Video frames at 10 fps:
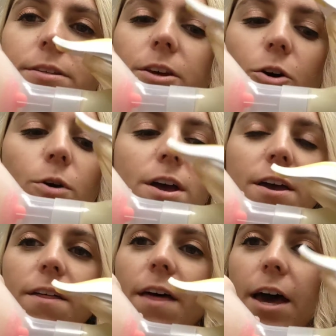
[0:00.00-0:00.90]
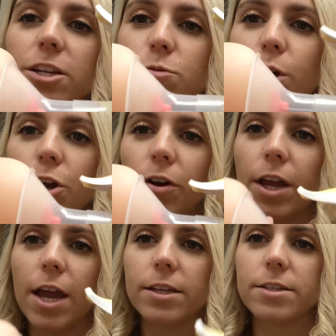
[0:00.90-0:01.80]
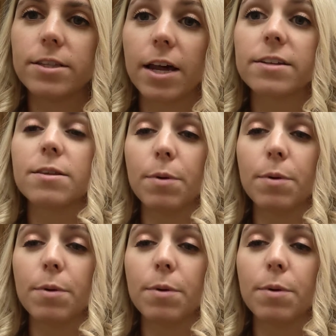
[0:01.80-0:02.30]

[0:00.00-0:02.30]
So that is the